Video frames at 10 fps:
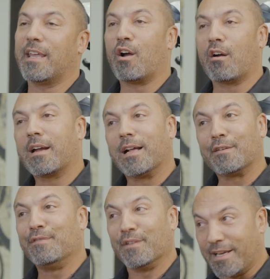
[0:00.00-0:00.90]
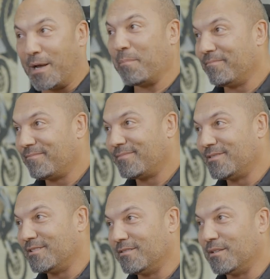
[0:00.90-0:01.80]
They are kind of filling up,
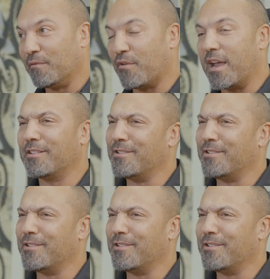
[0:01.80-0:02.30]
to be frank.